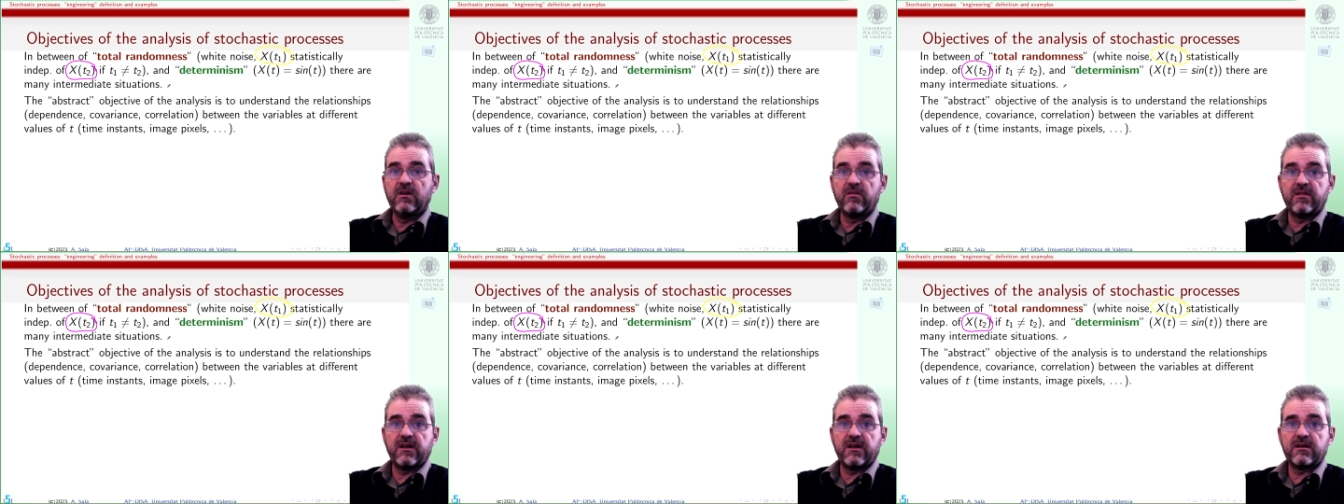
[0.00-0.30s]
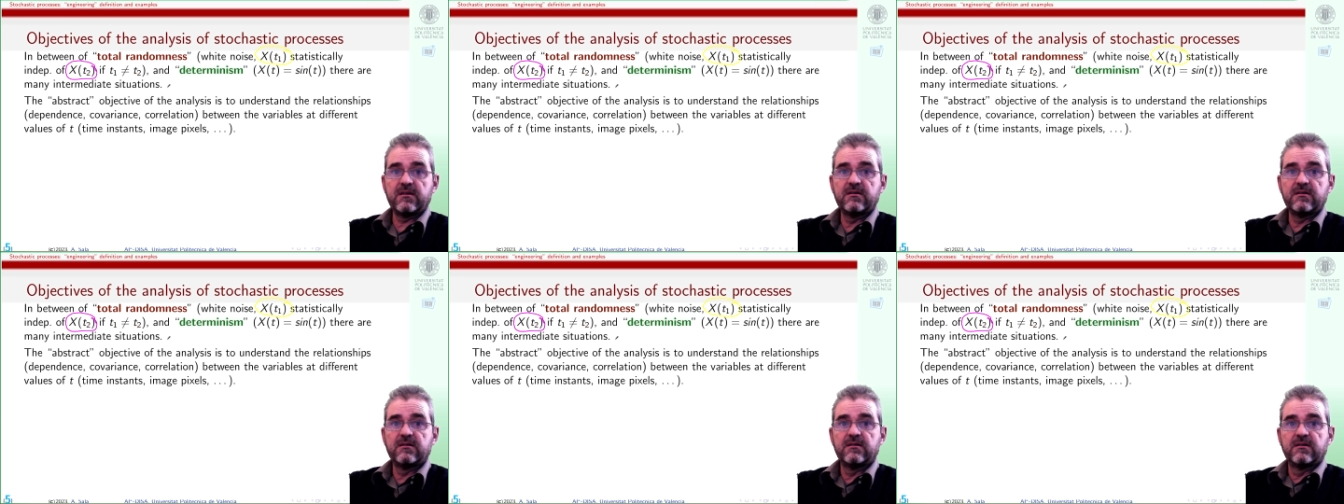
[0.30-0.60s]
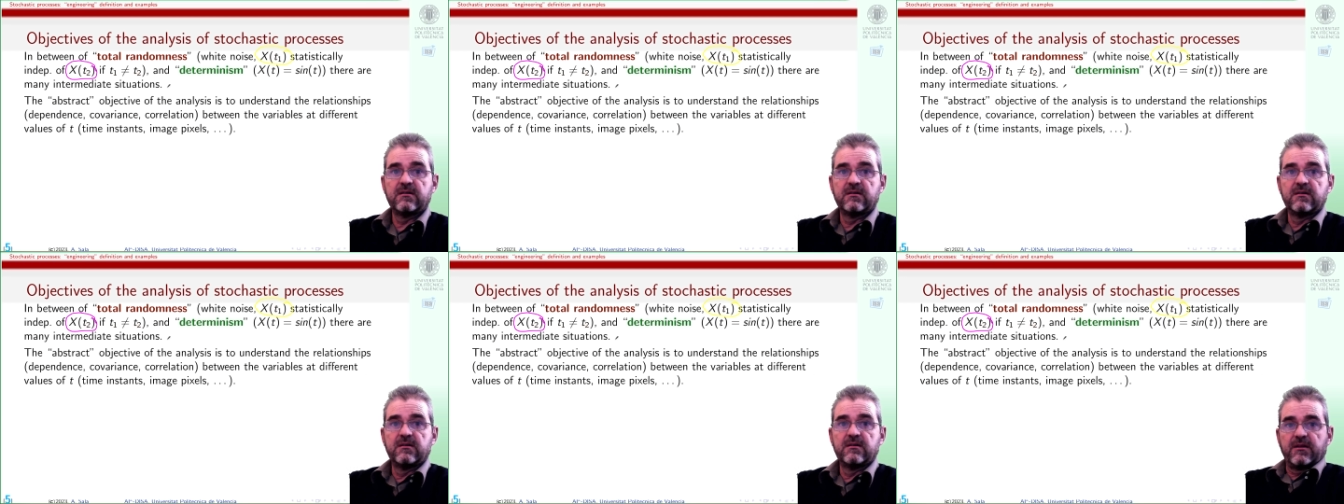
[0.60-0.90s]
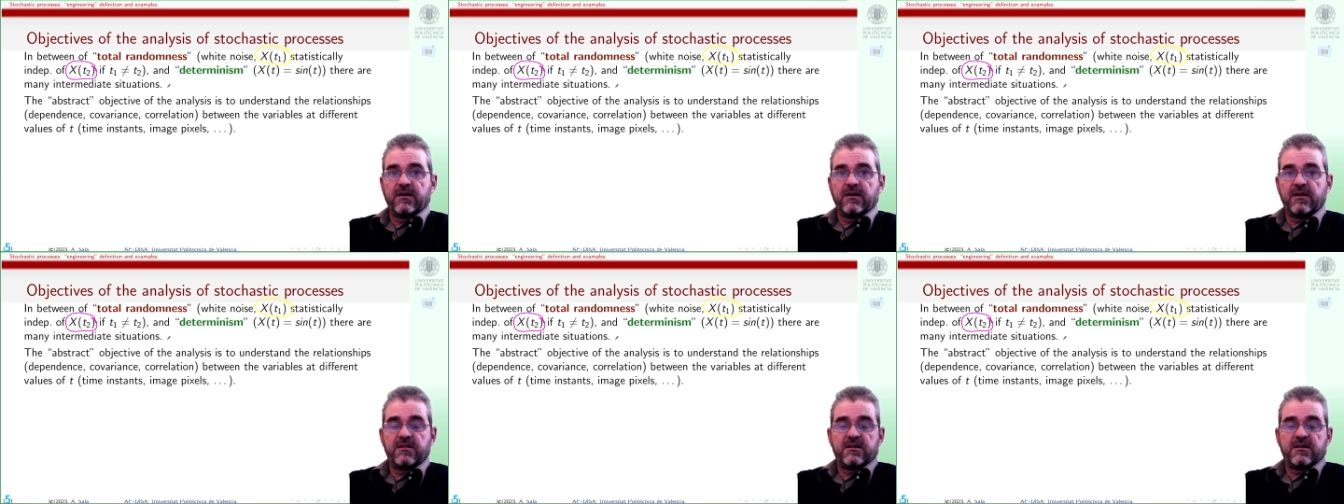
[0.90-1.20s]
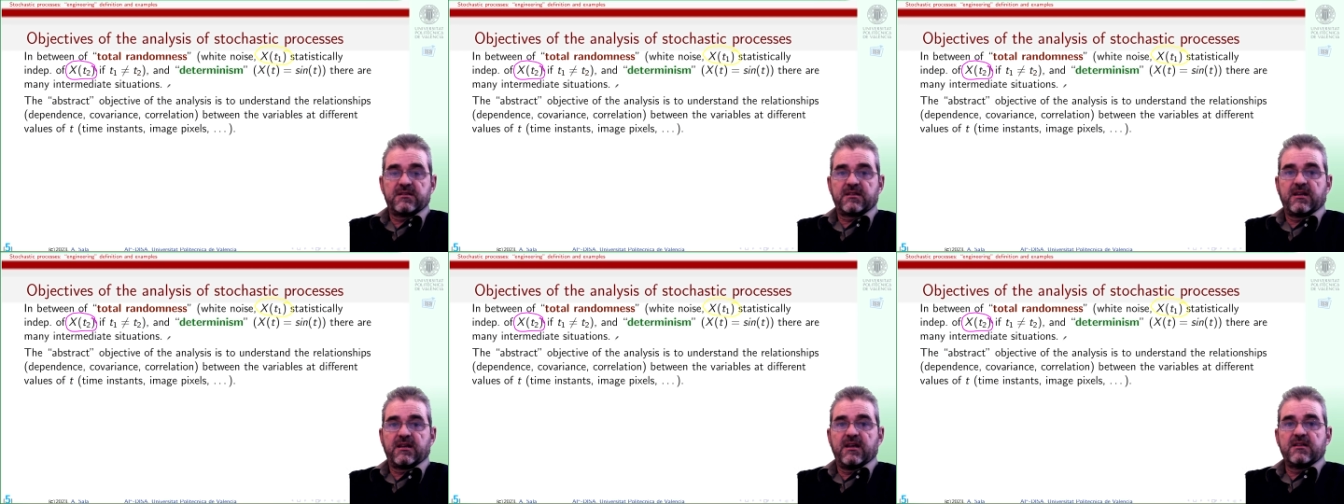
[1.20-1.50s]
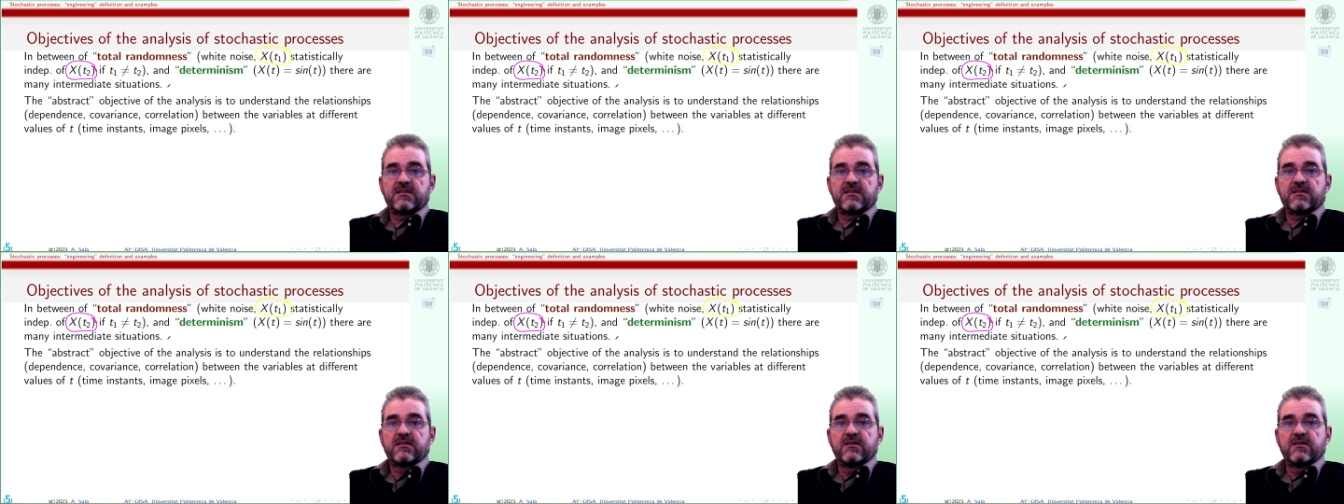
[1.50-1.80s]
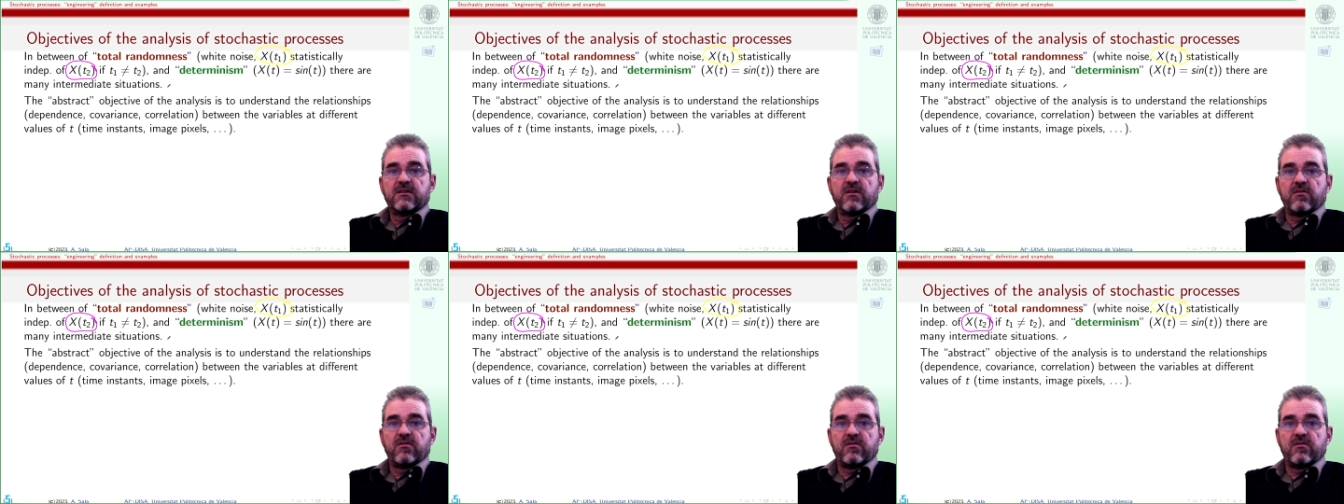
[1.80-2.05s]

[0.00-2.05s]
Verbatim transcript: Then, in this case,